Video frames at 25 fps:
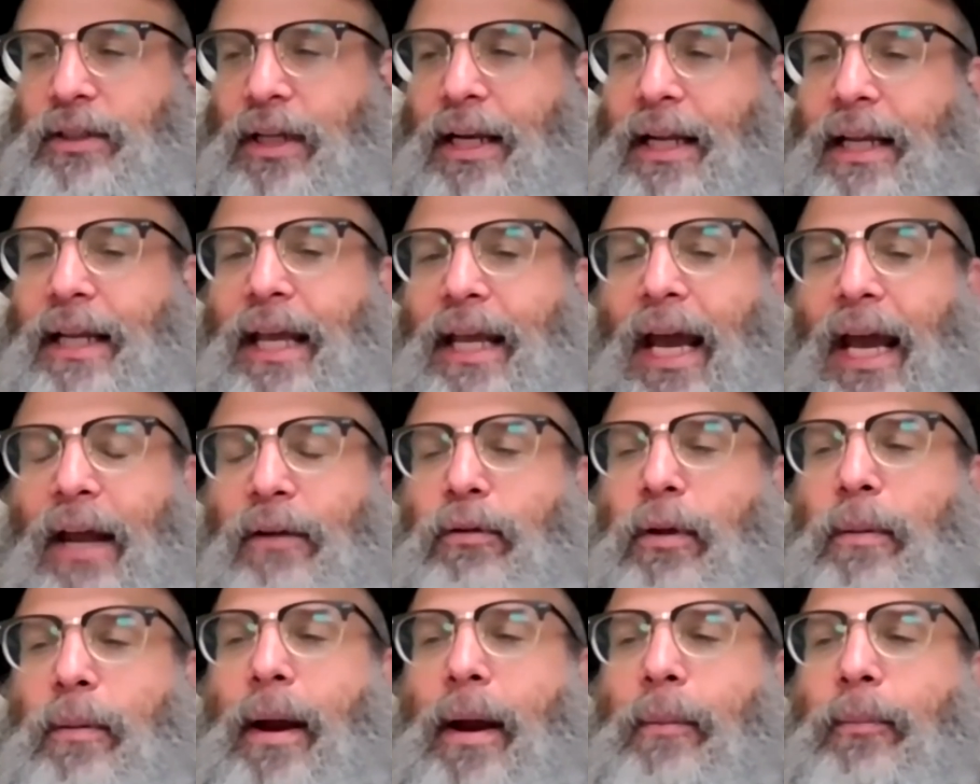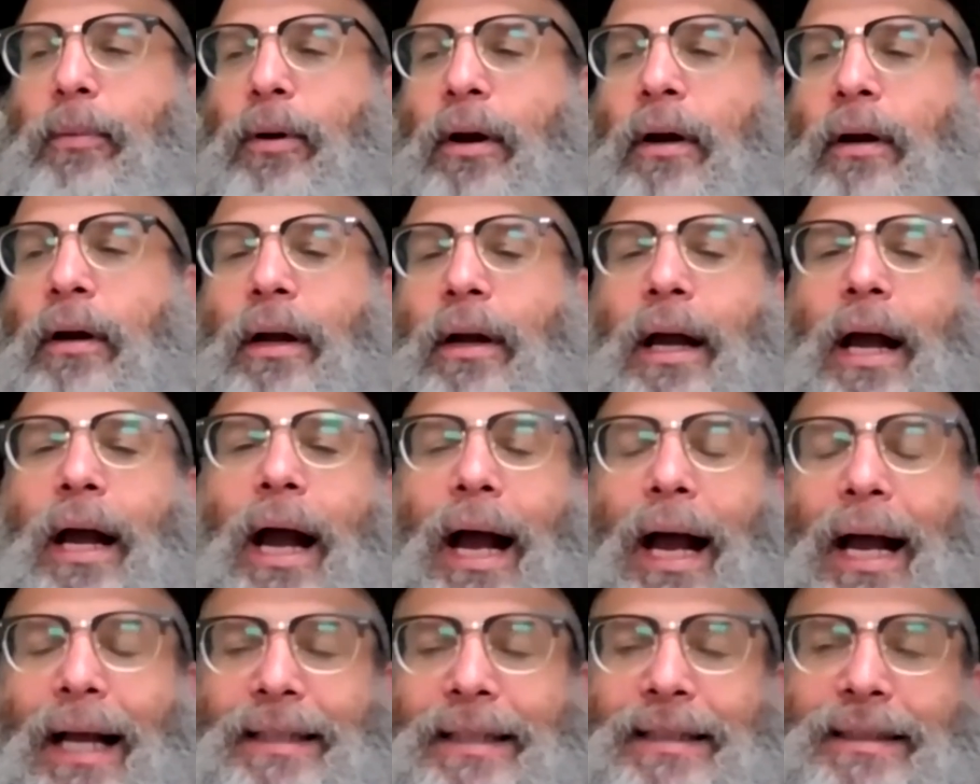And again, remember,
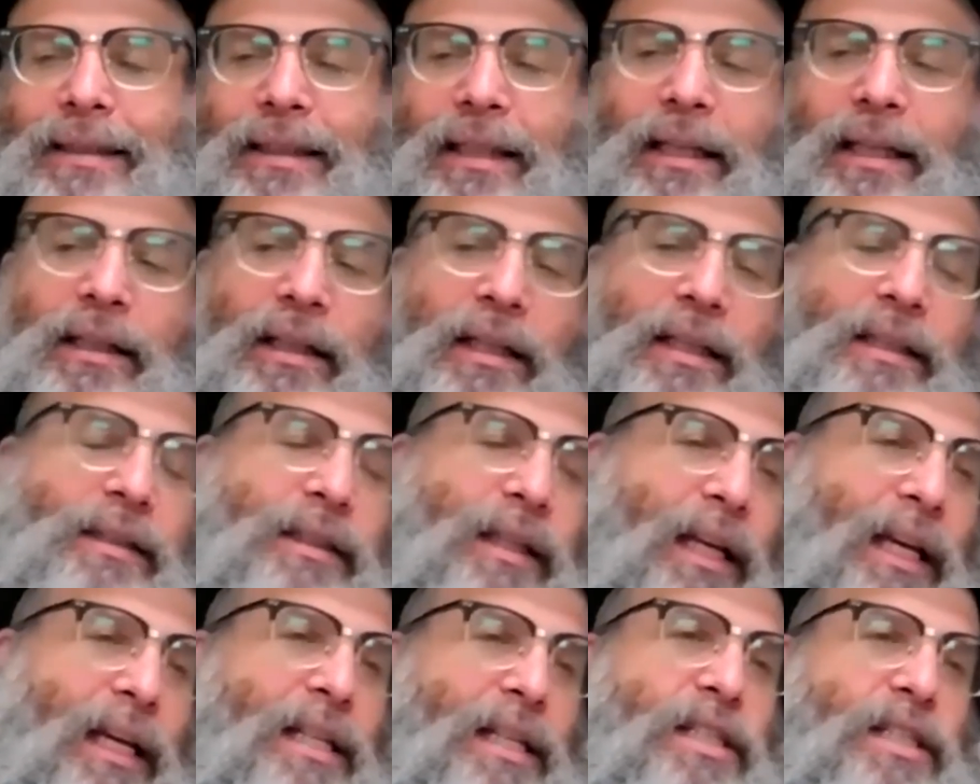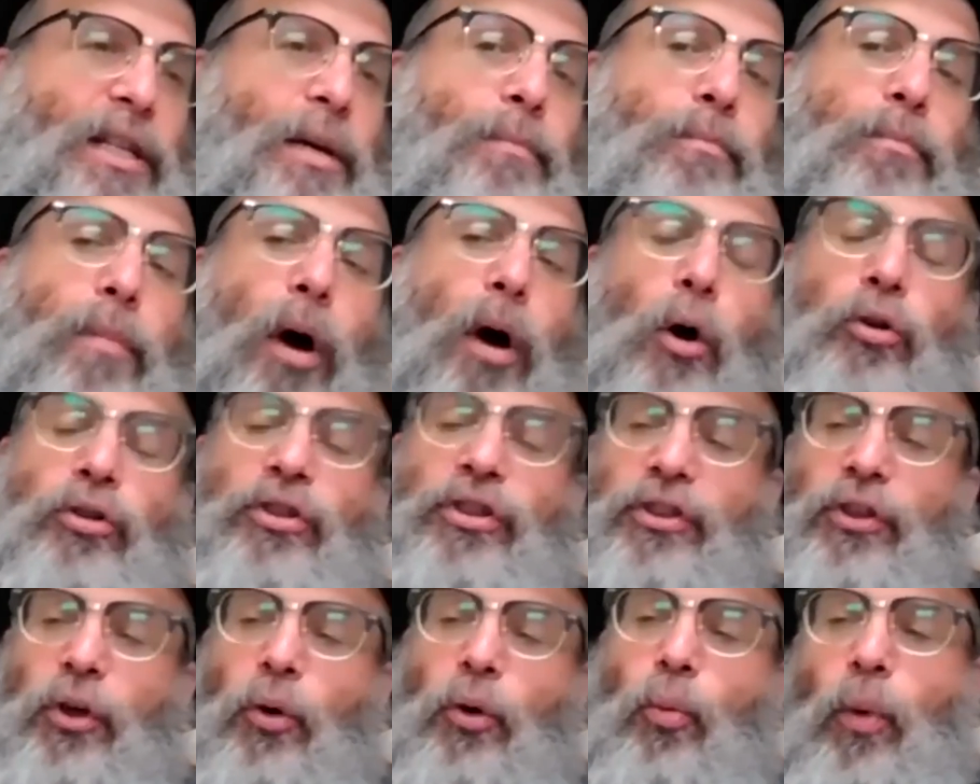Atzilus is the
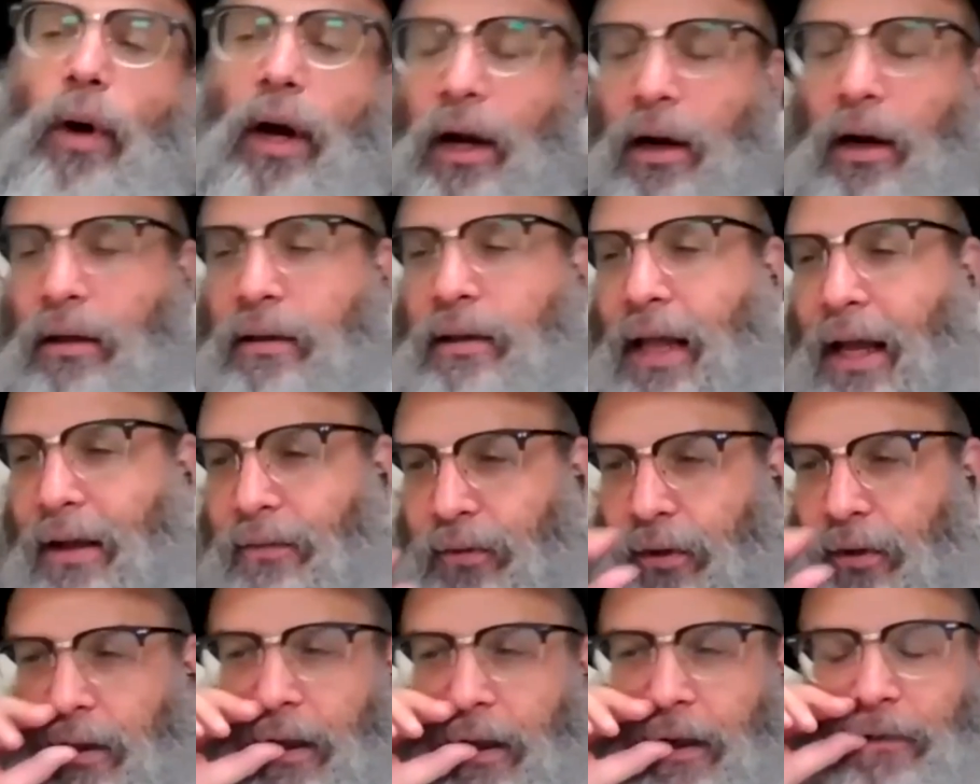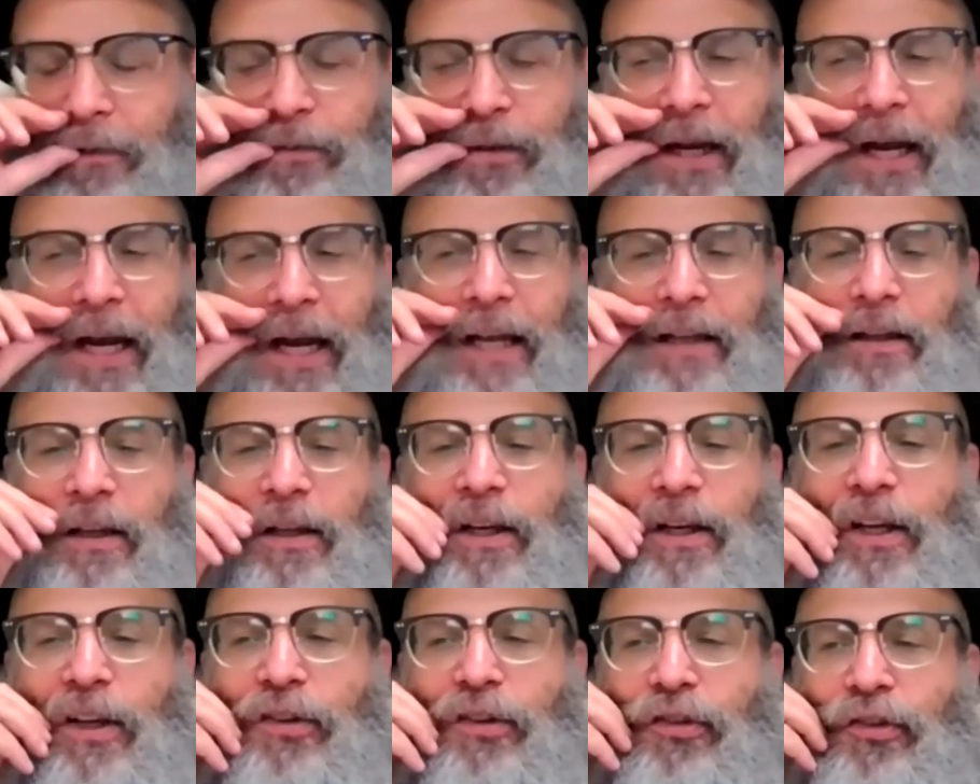most aware level of
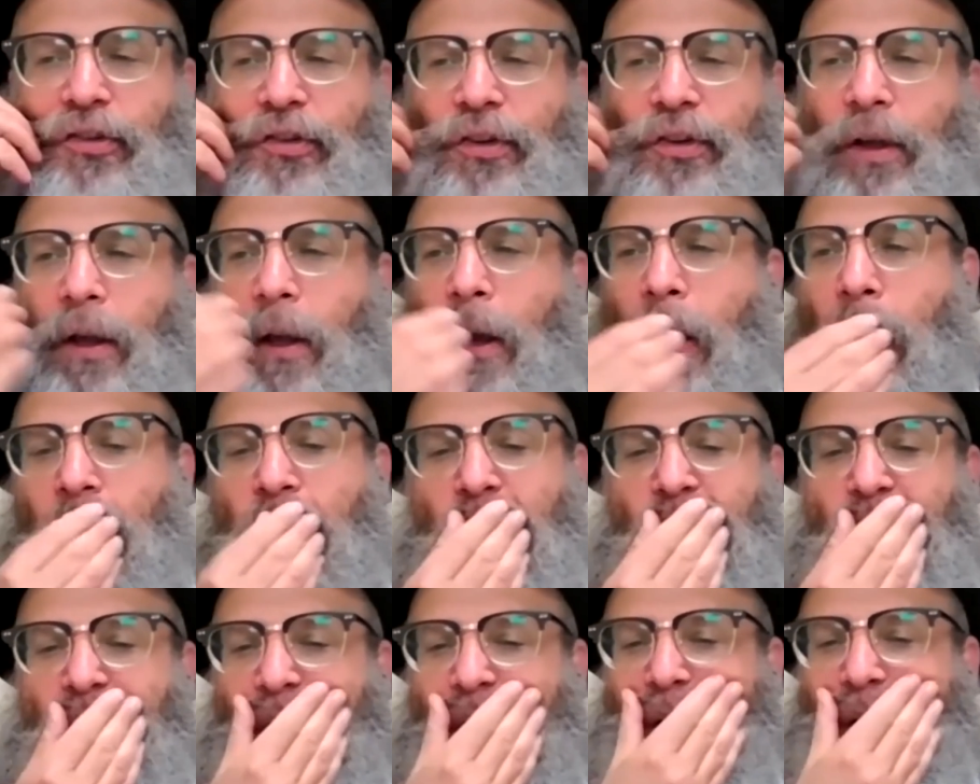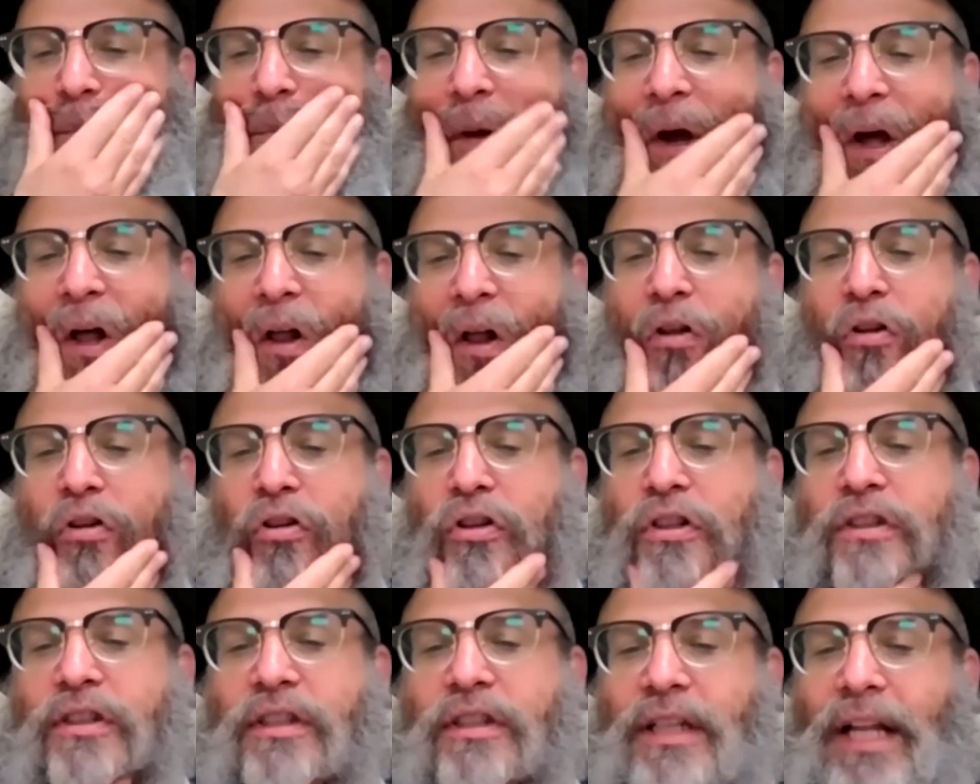godliness, and
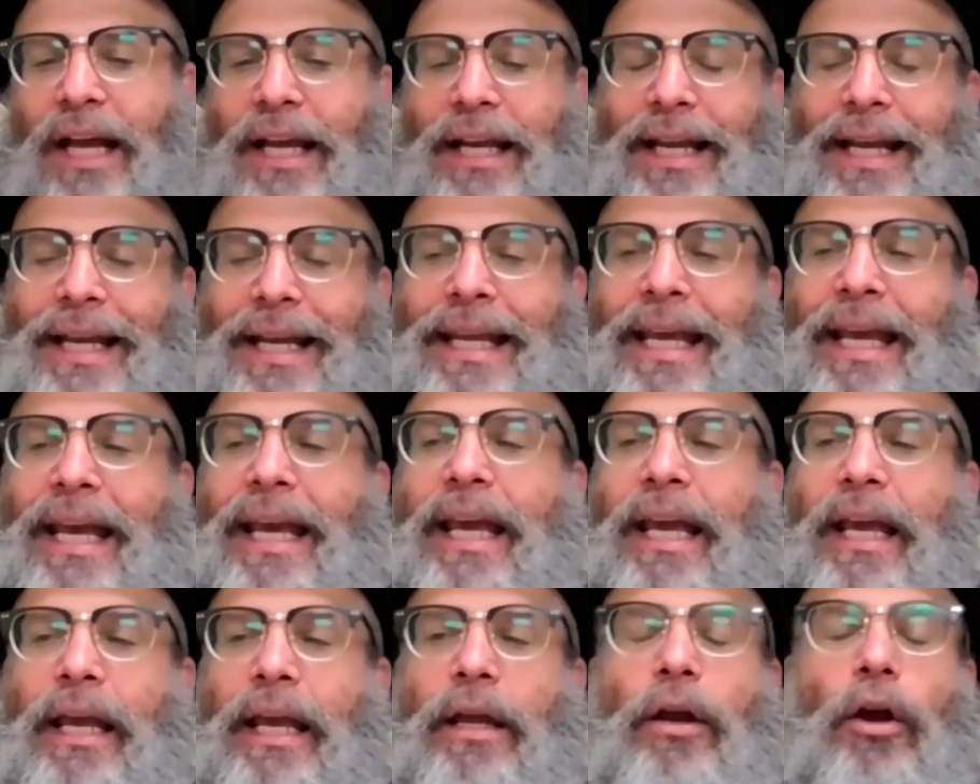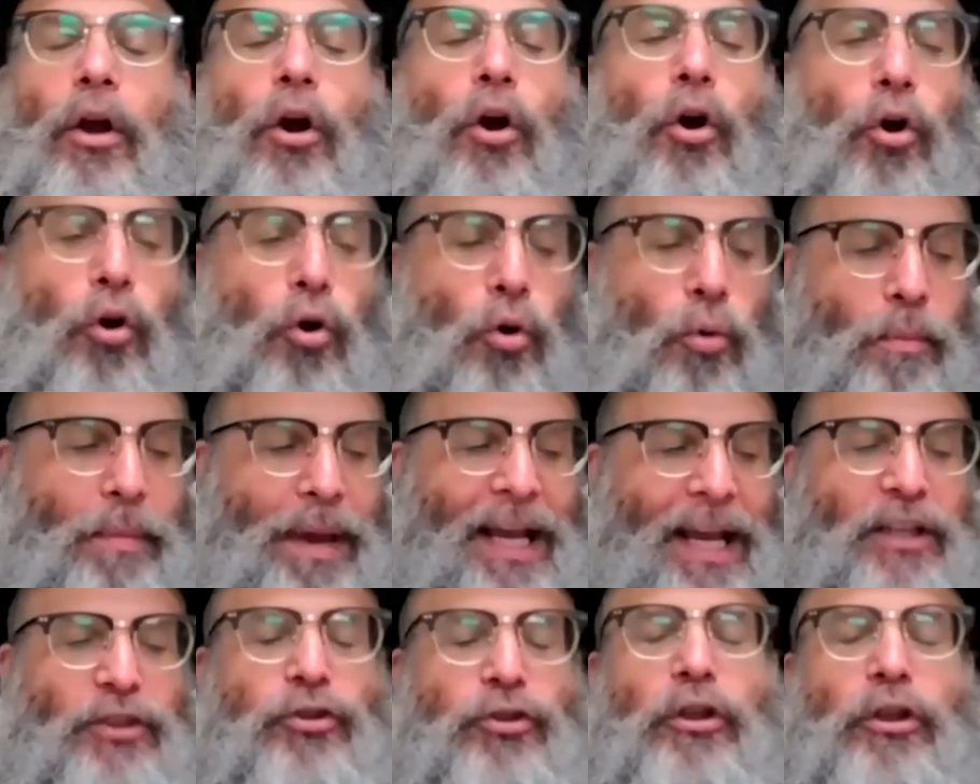malchus, like a king who
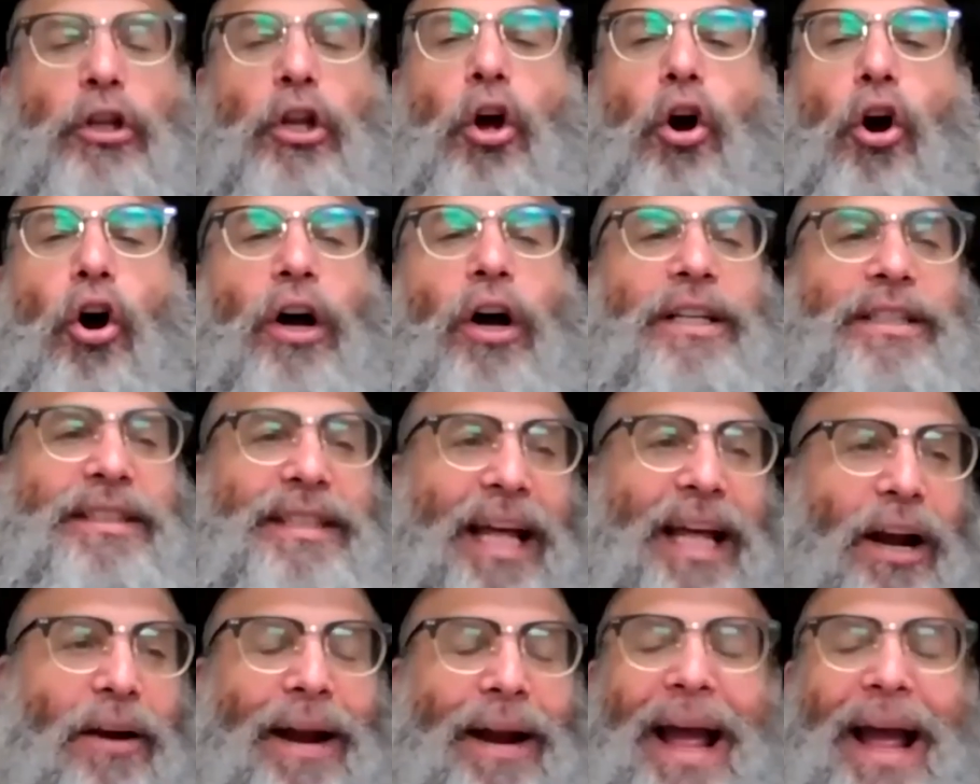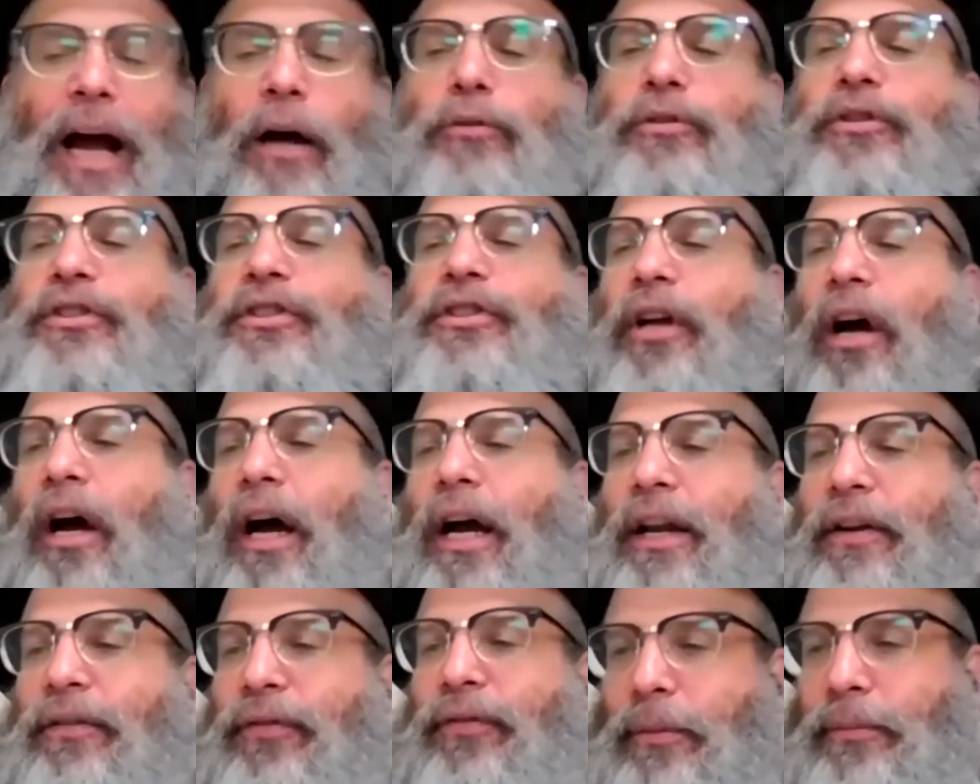makes laws that are
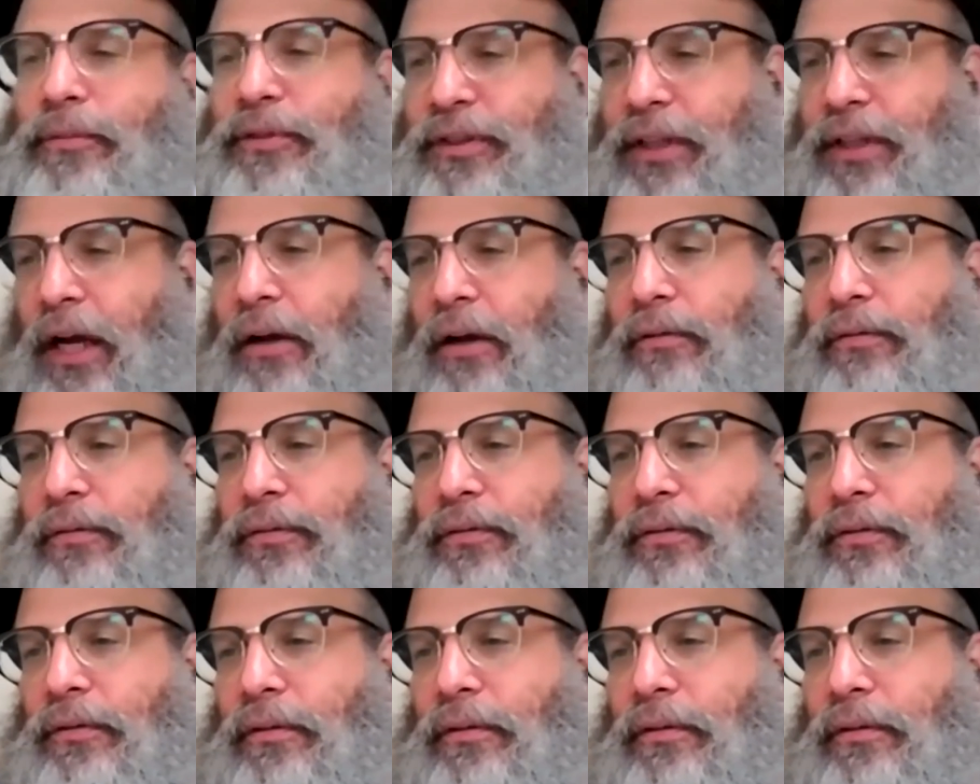outside of himself.